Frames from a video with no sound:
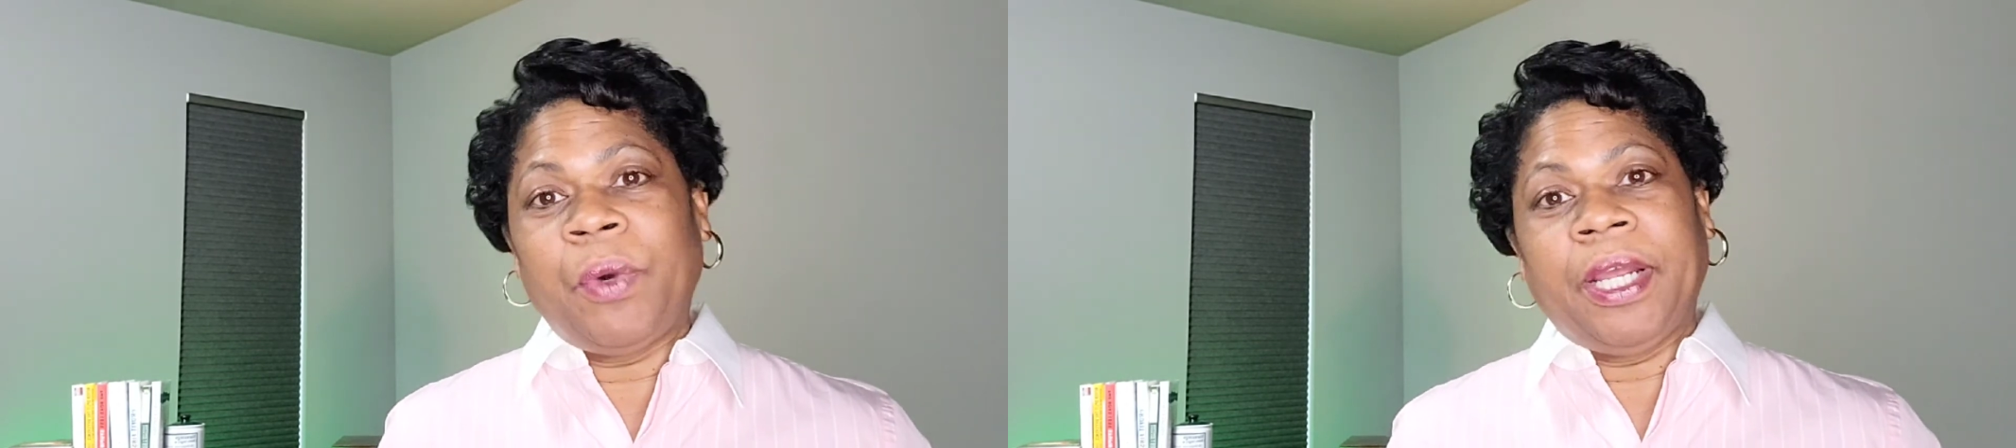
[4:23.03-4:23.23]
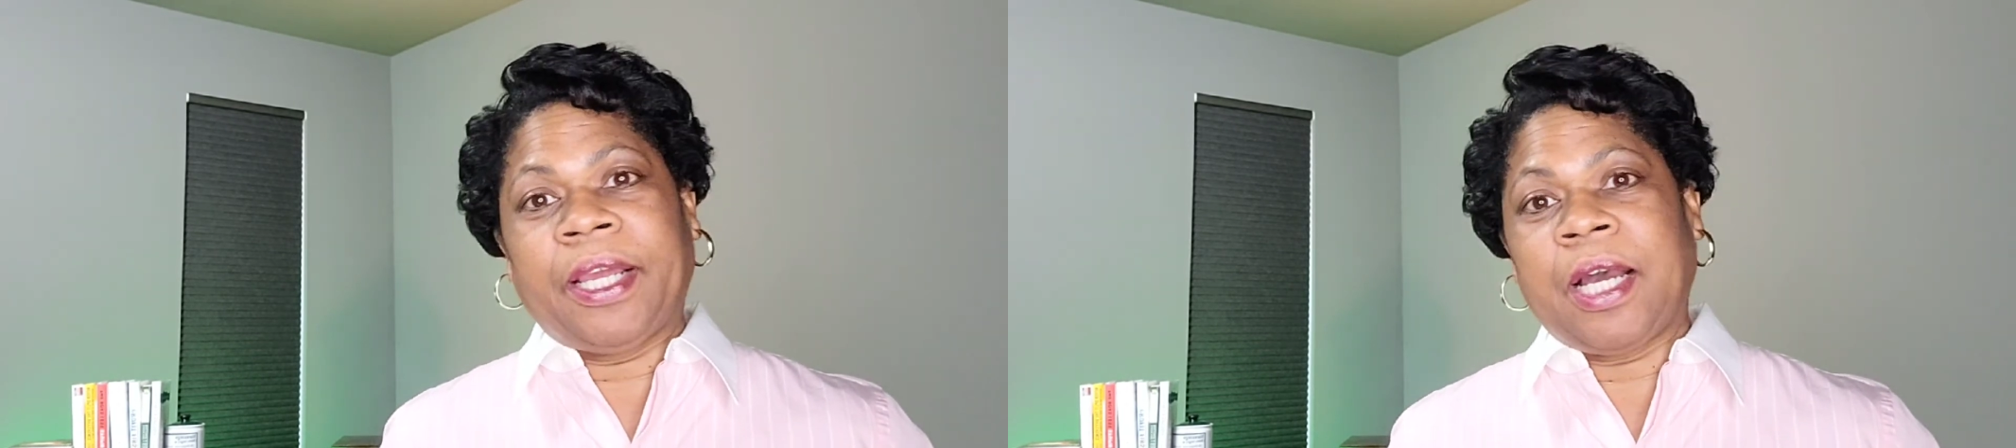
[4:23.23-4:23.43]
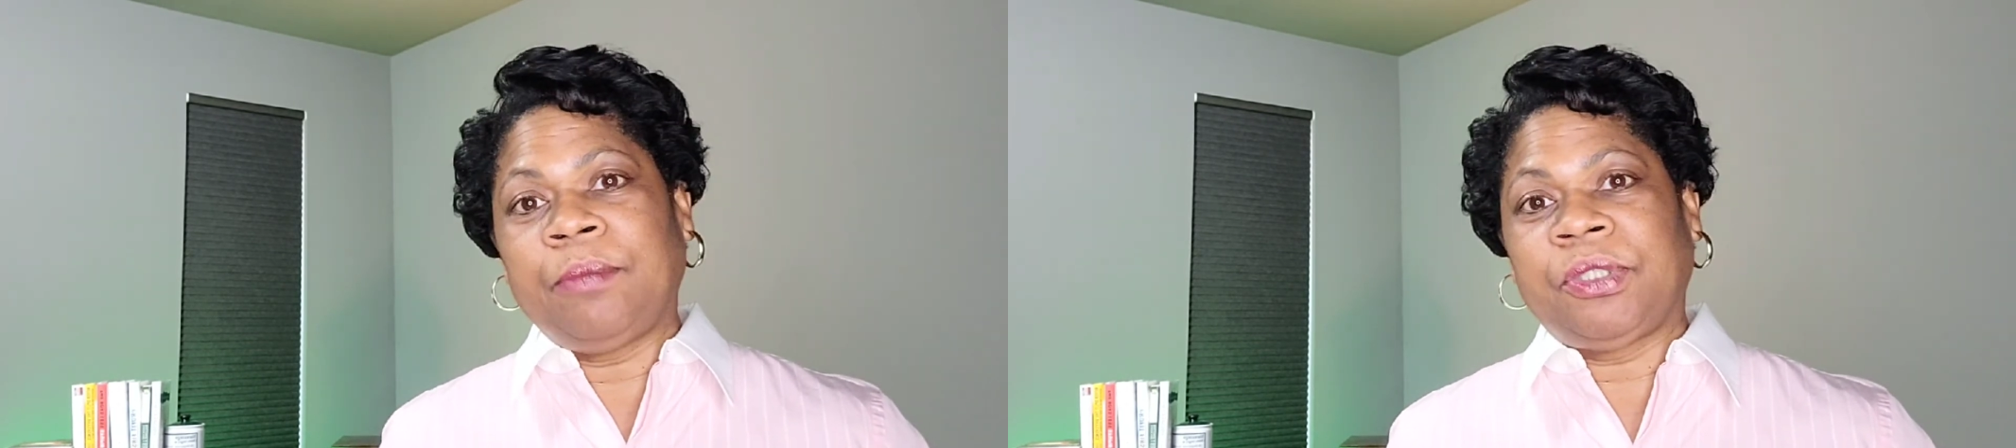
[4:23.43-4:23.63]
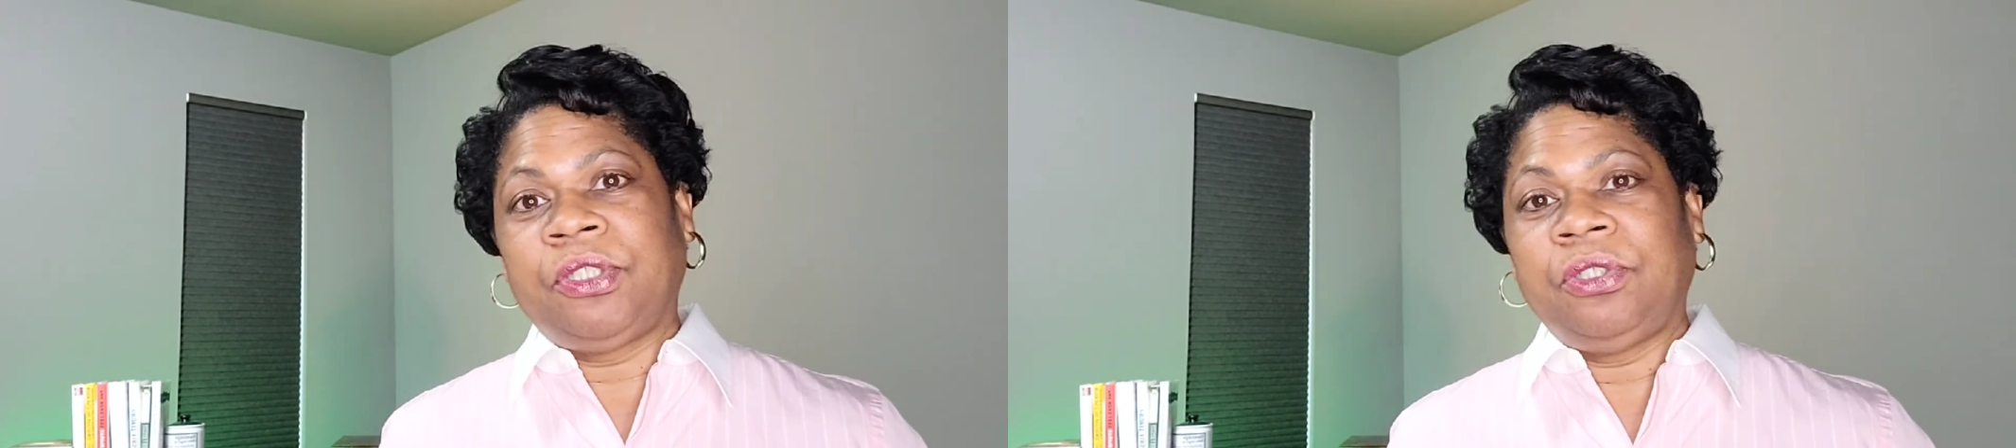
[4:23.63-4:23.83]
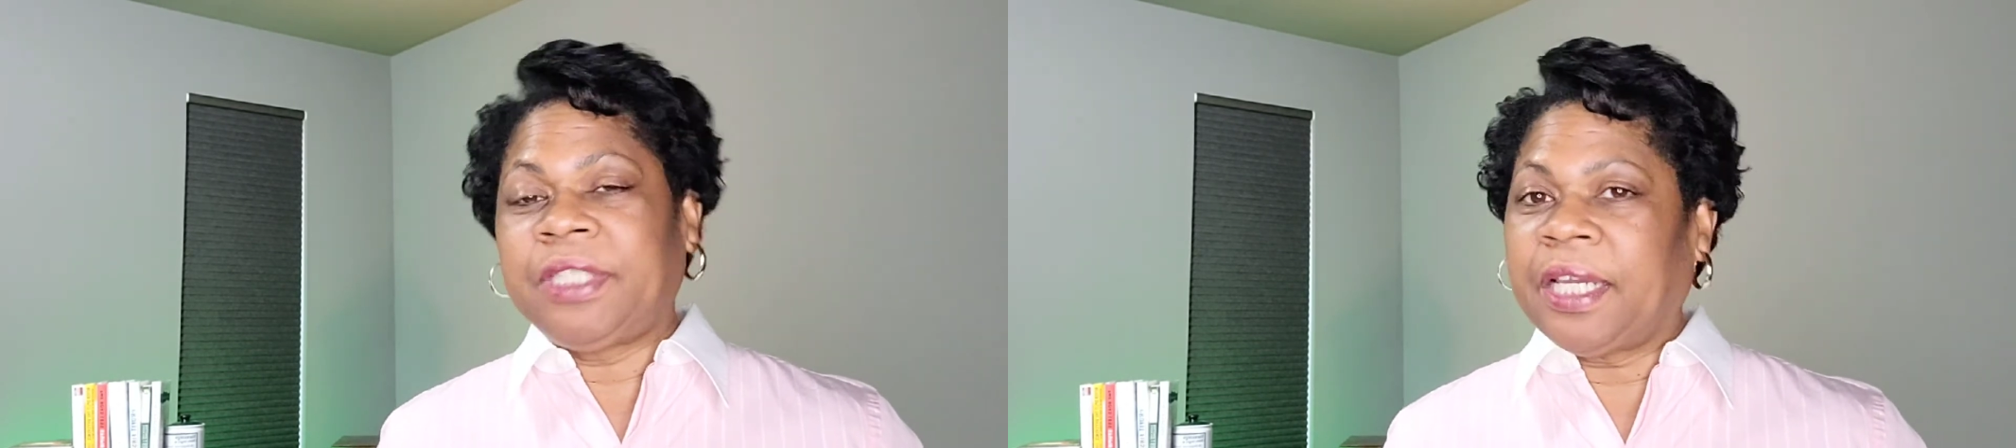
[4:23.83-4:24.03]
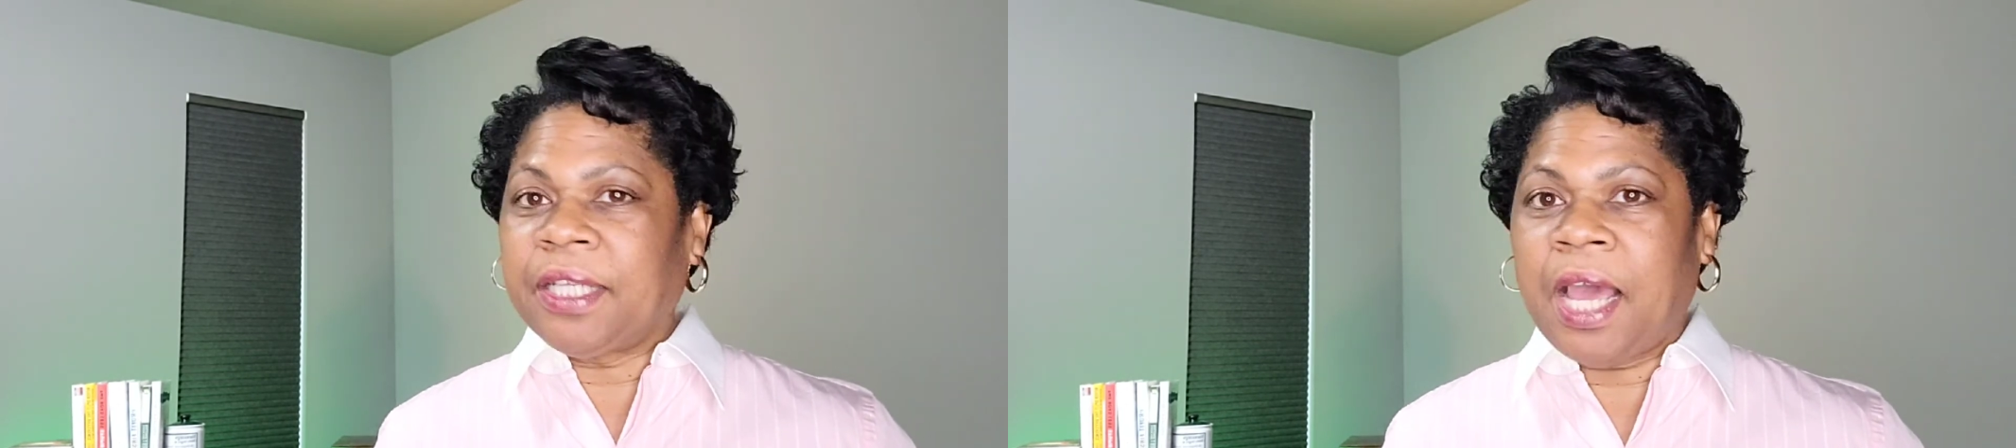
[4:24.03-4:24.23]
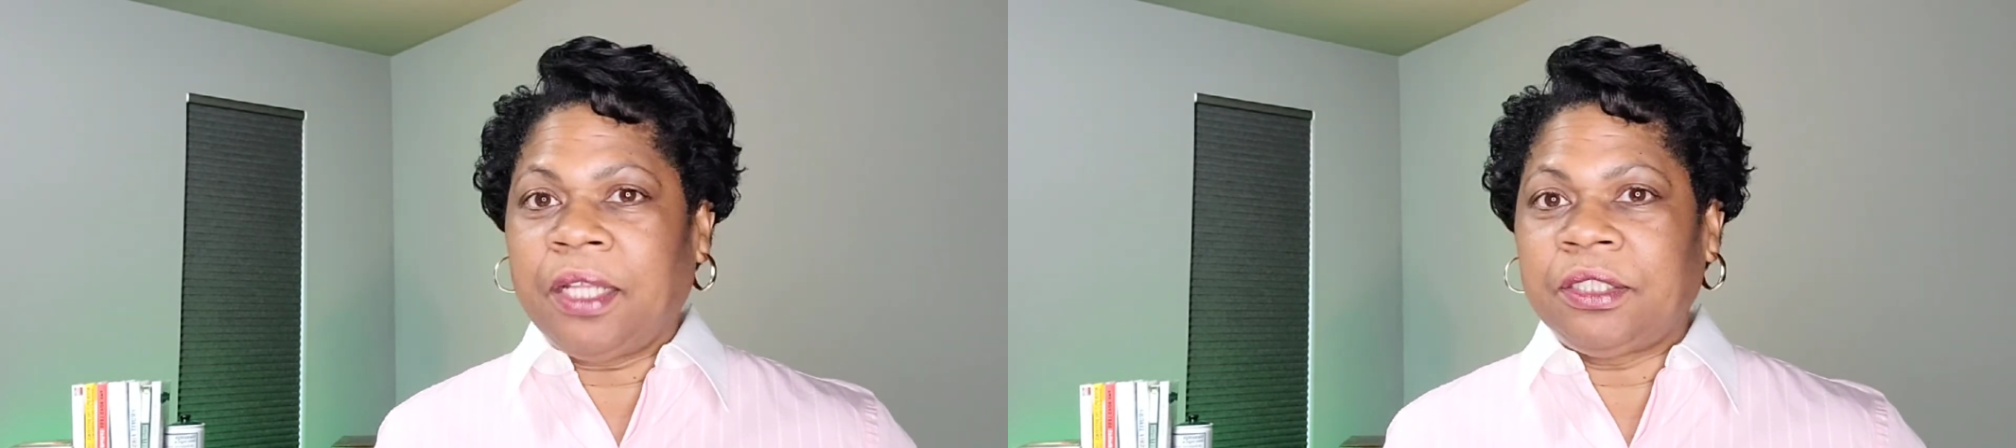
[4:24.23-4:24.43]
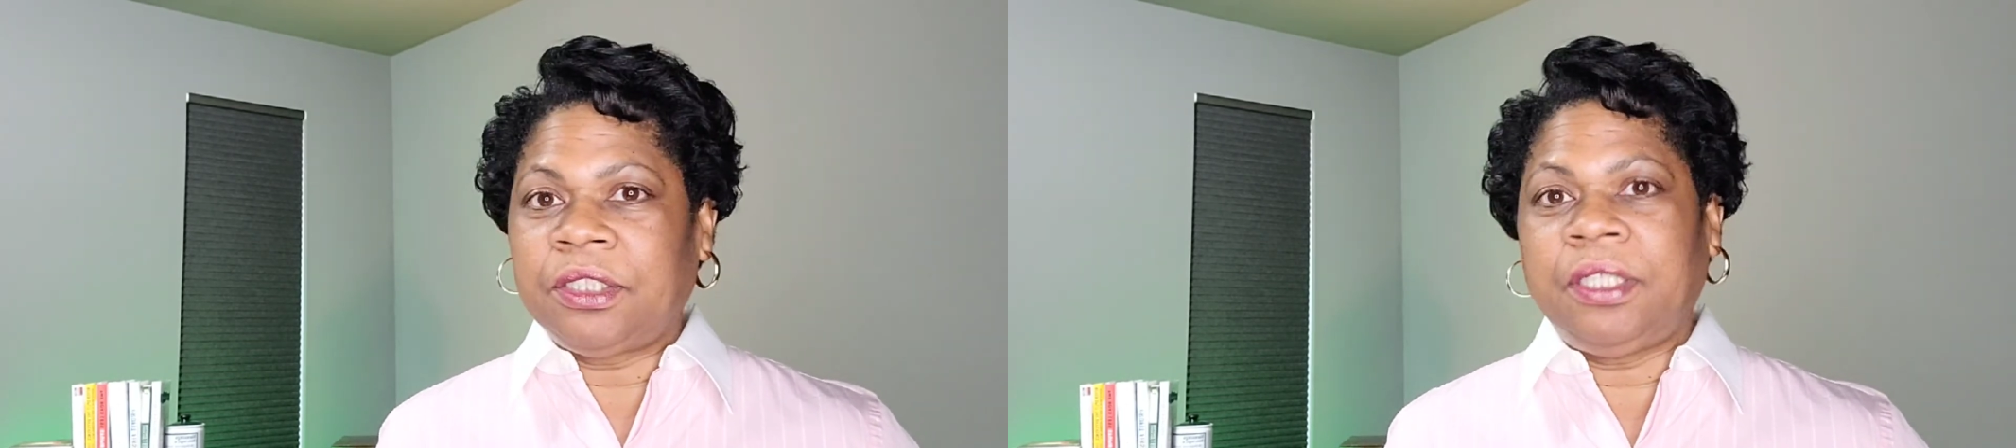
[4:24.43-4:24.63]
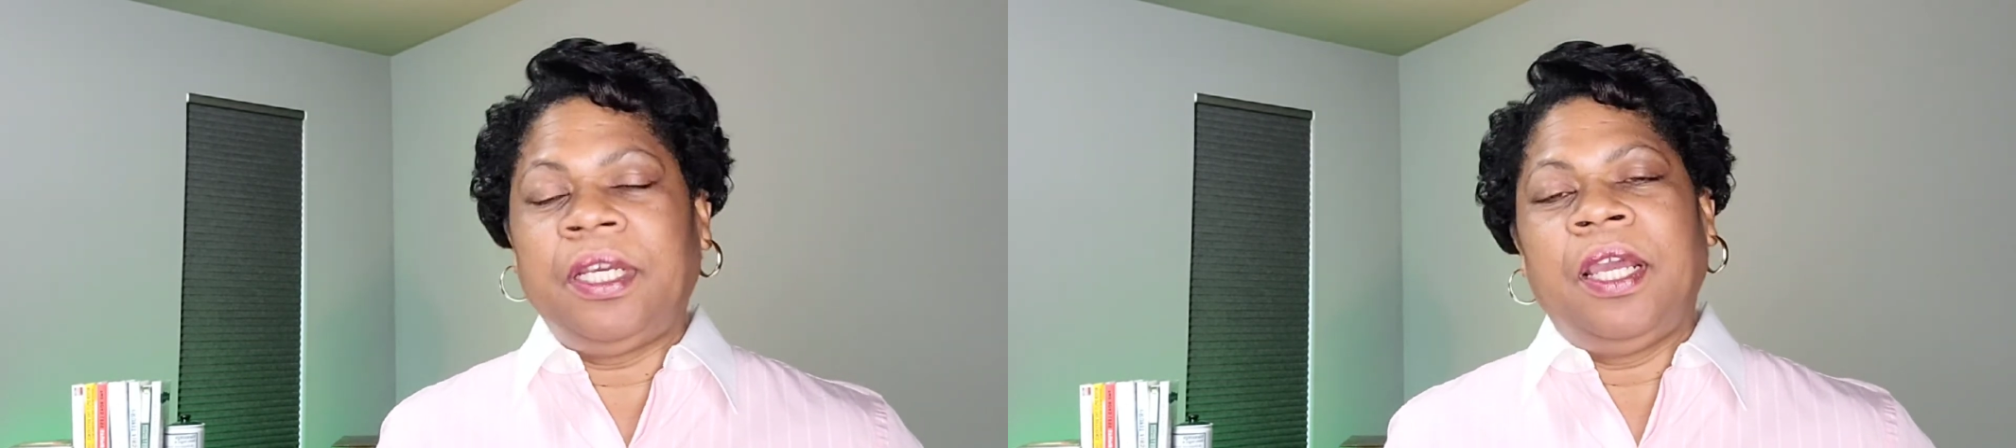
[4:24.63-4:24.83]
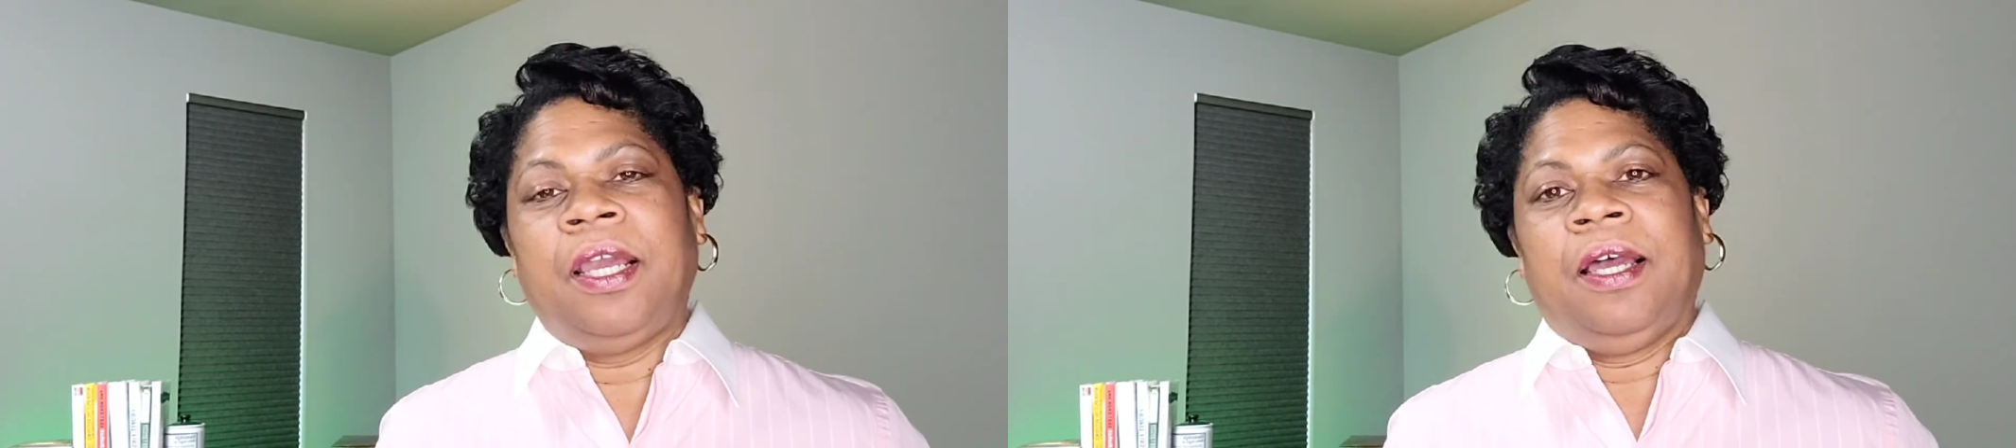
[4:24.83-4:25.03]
when it comes to technology.